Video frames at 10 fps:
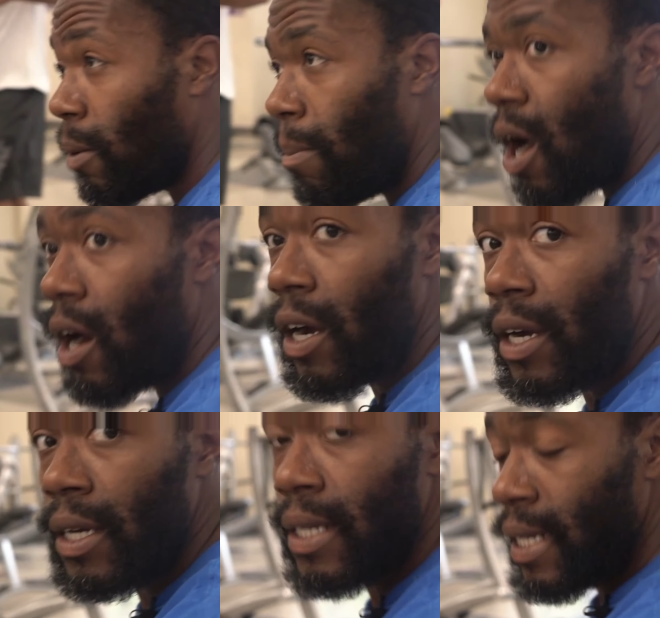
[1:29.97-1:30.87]
a bar,
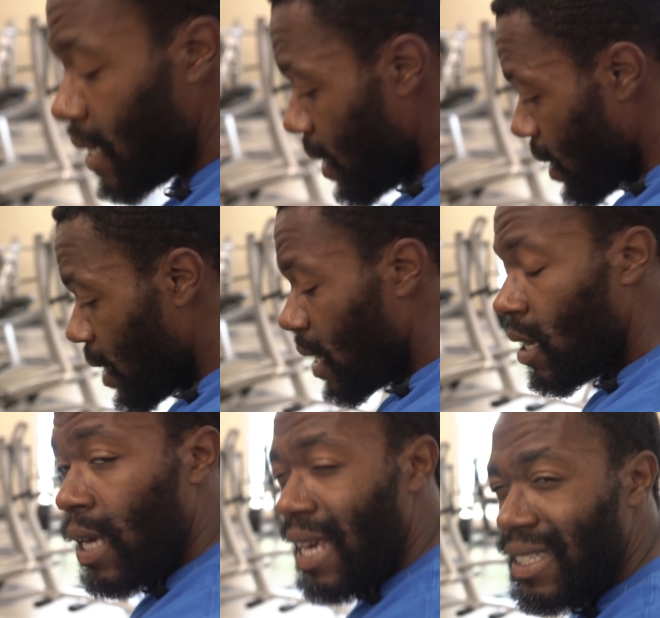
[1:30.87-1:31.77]

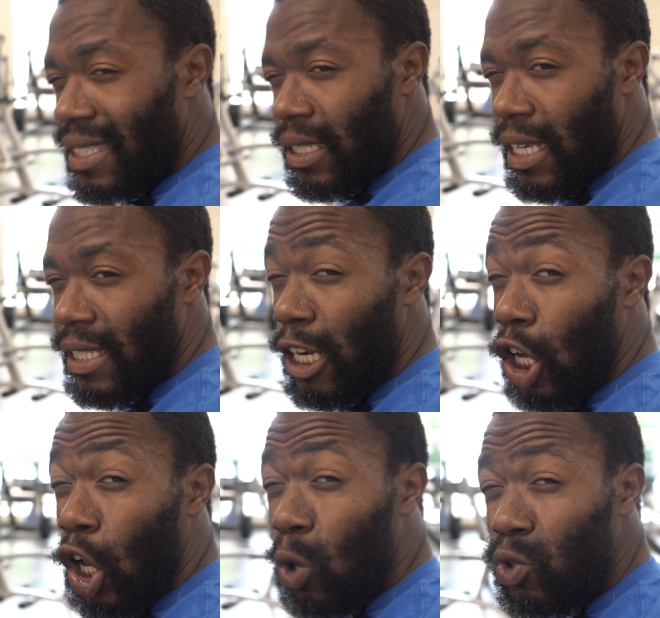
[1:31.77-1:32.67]
it's getting
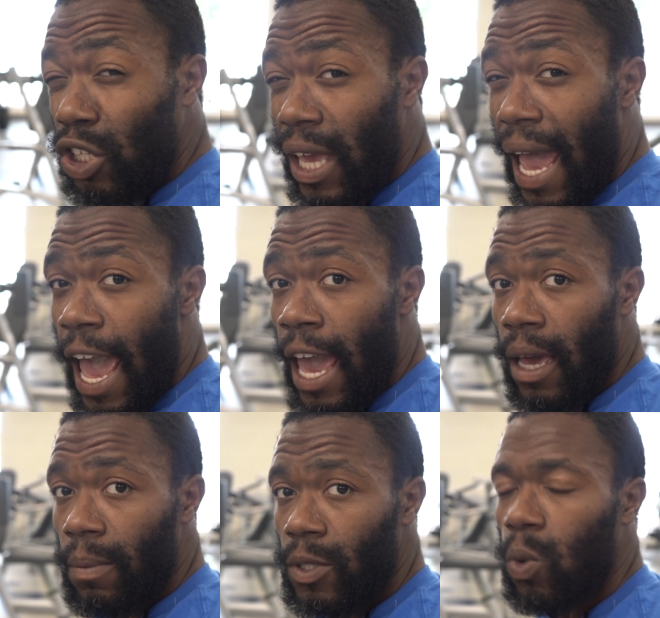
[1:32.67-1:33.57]
close to your
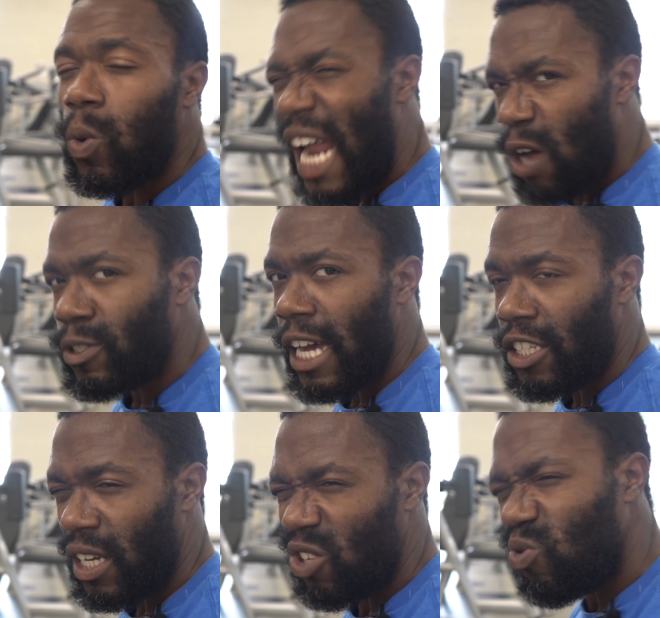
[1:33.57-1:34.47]
abs without
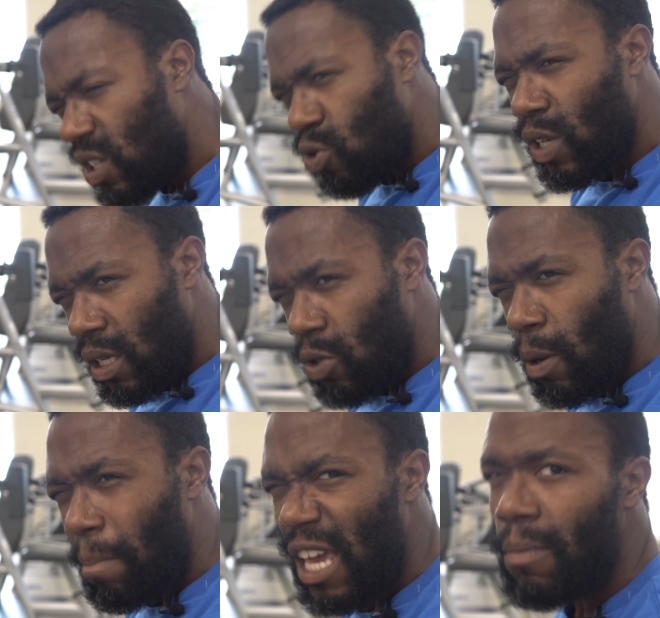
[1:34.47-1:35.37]
touching it. You
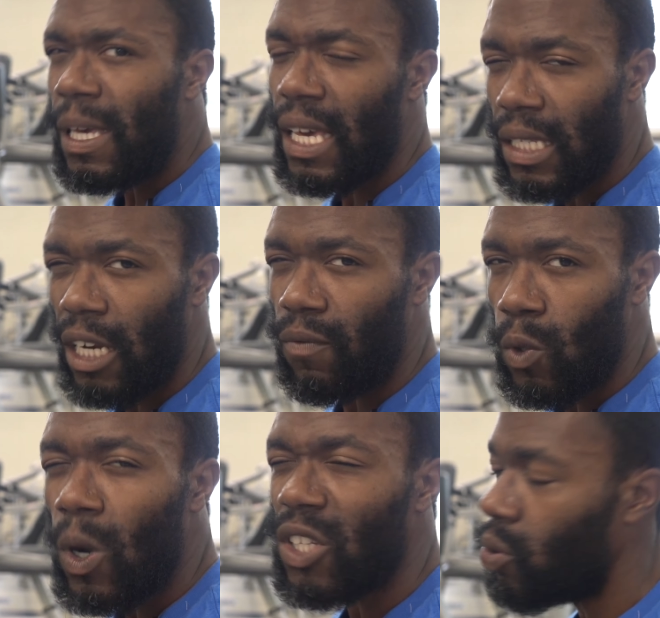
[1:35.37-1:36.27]
can baby kiss it if you
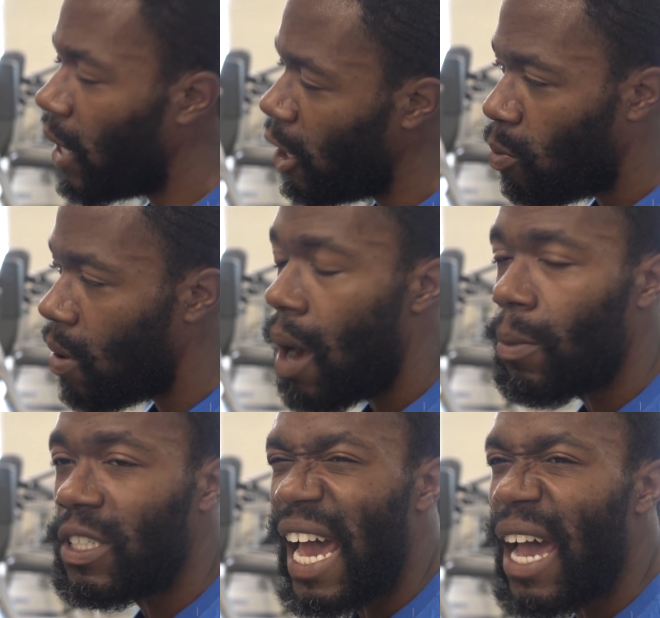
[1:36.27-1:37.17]
want to. There ain't no problem
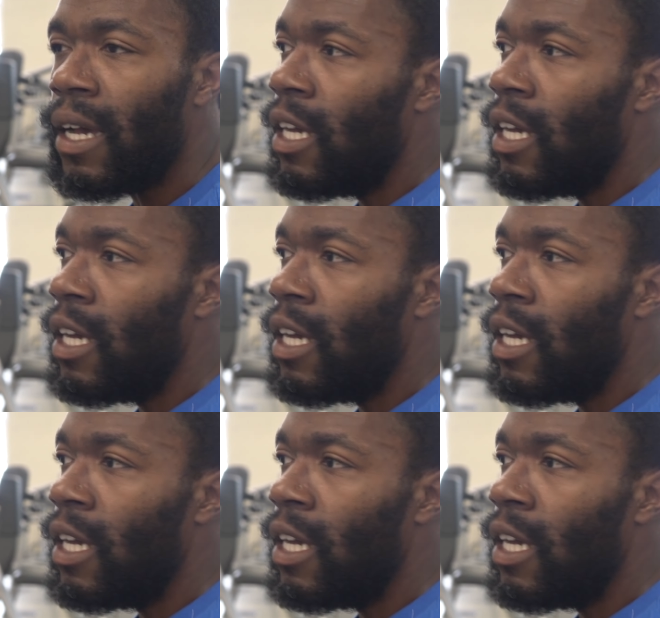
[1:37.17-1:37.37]
with that.